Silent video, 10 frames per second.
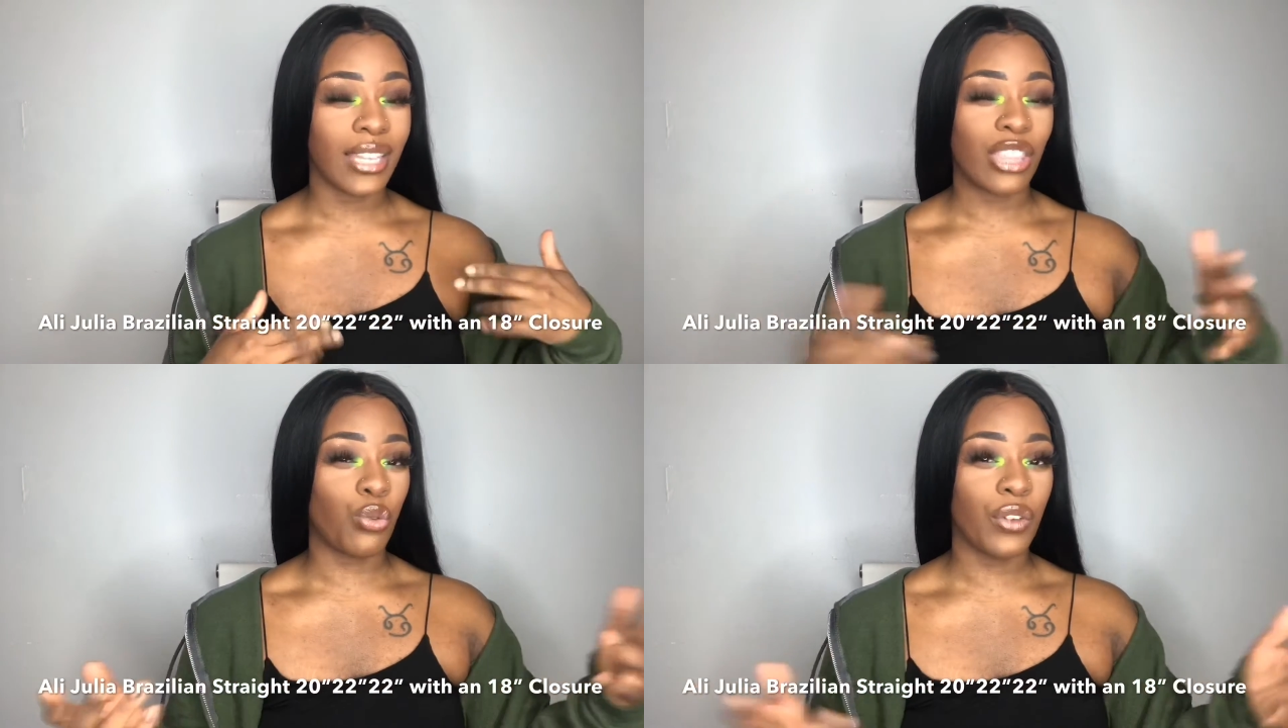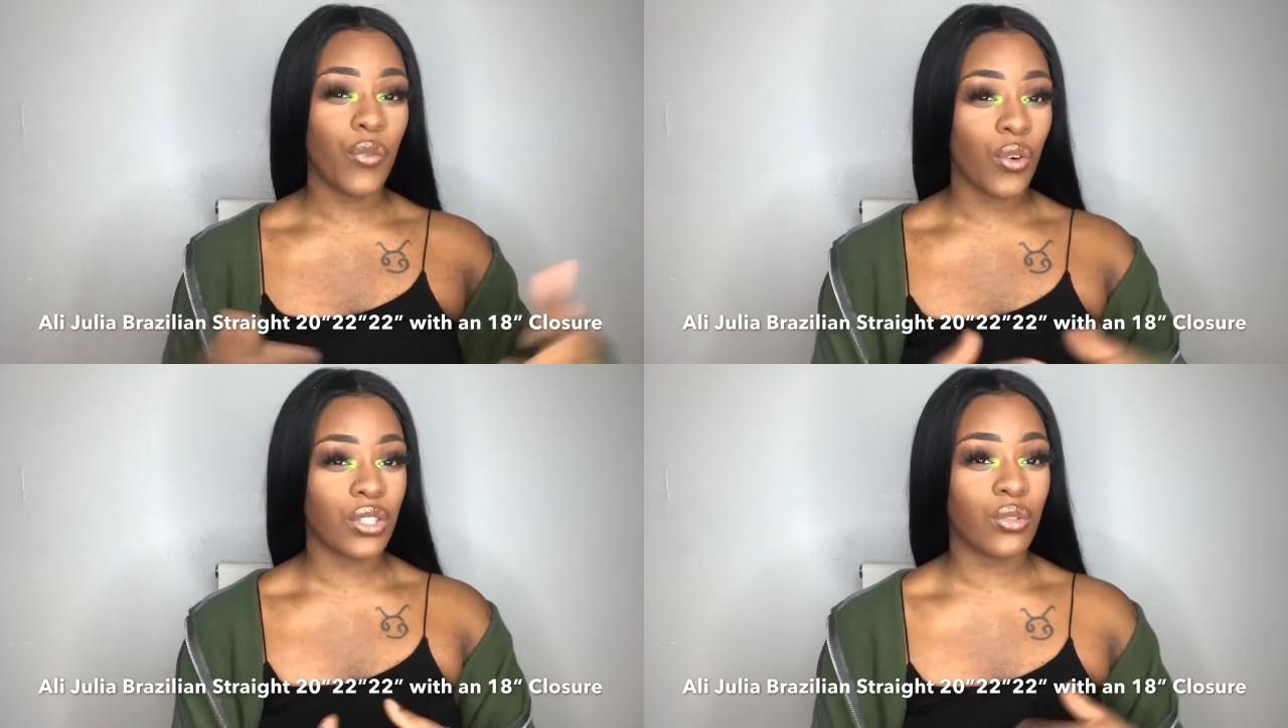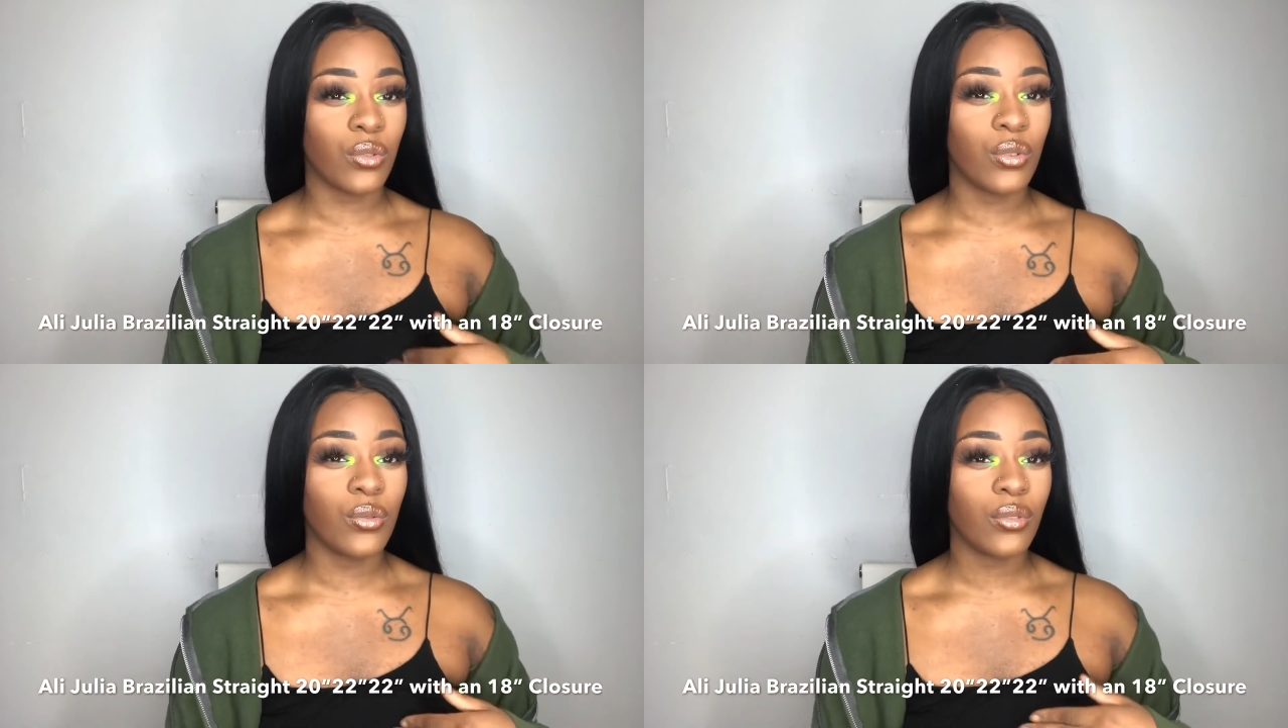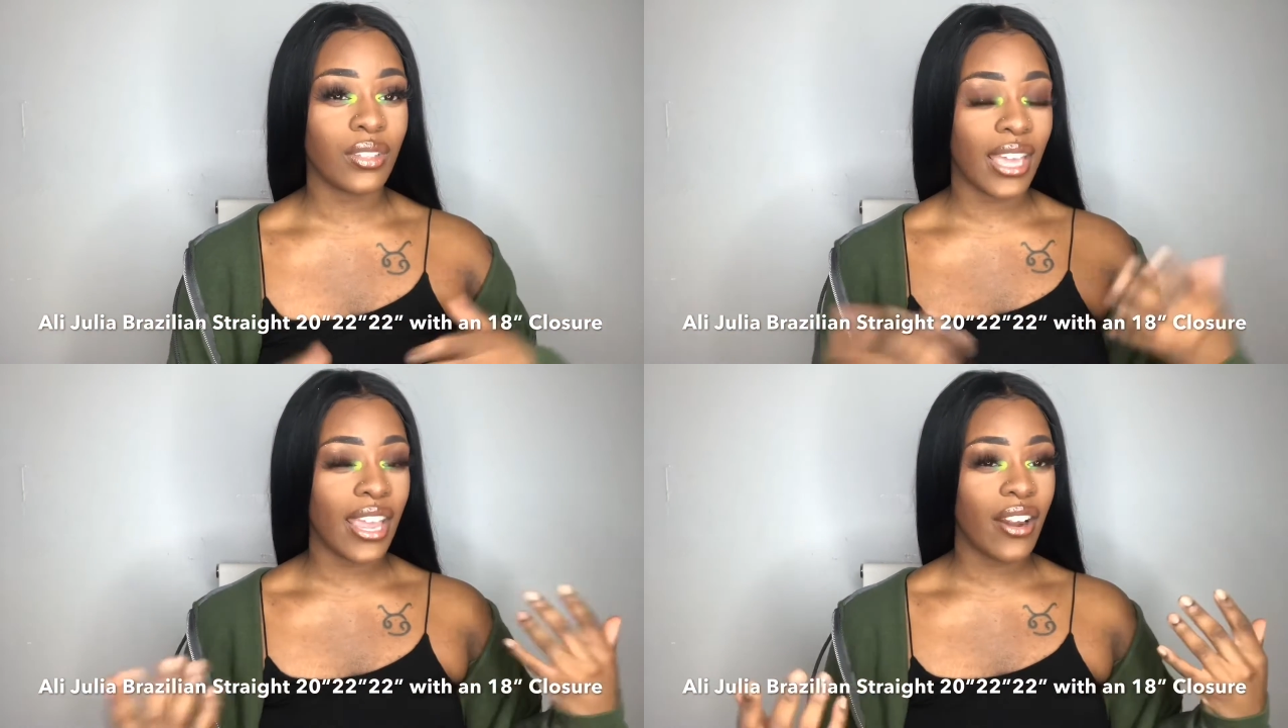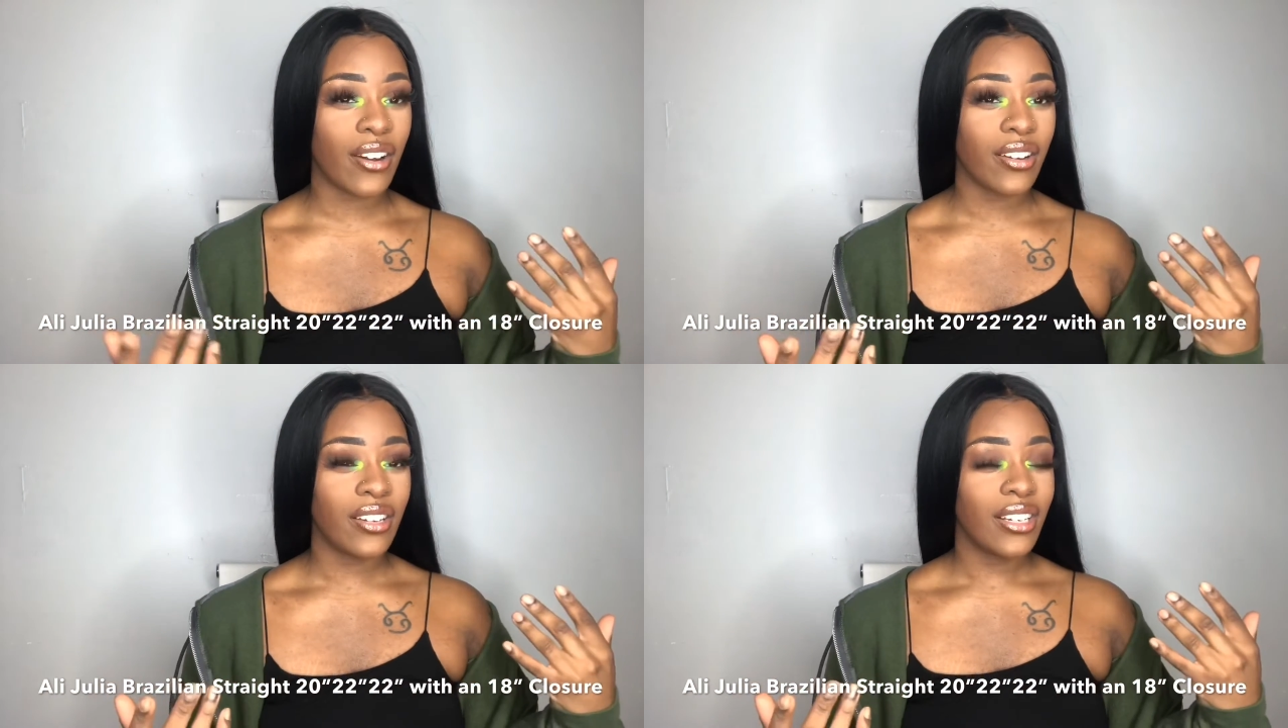like 3/4 through the
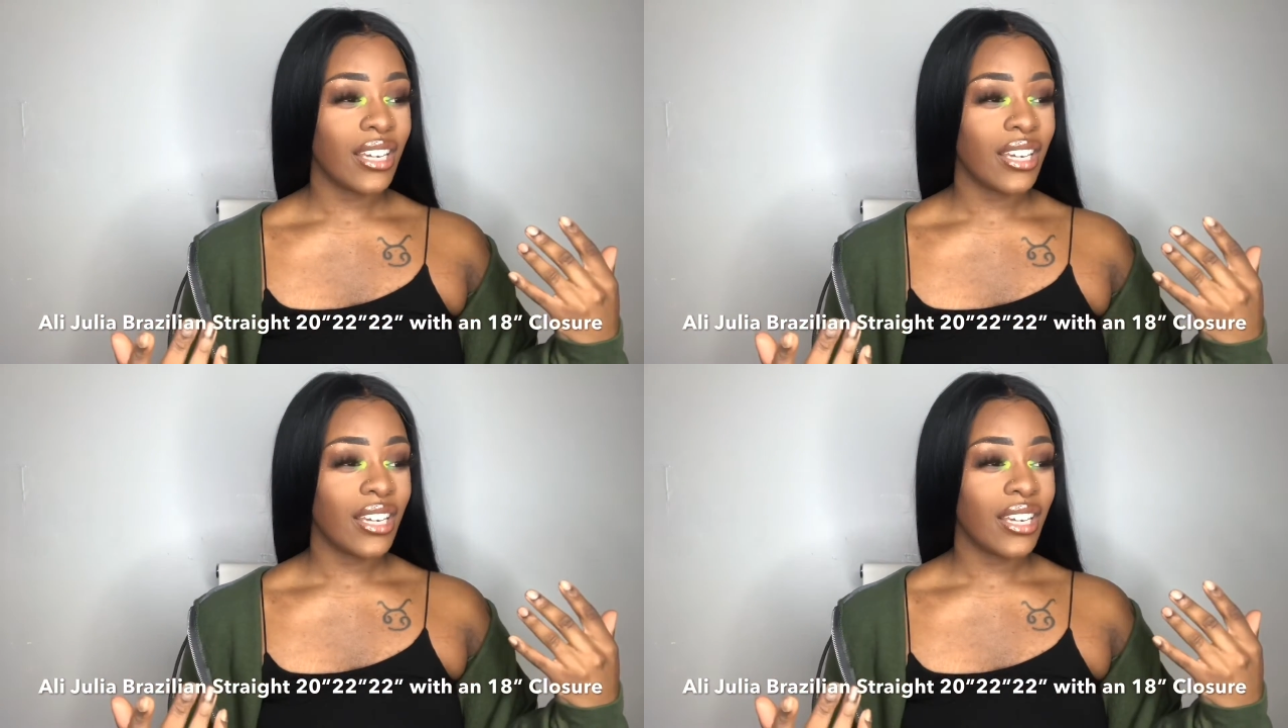hair,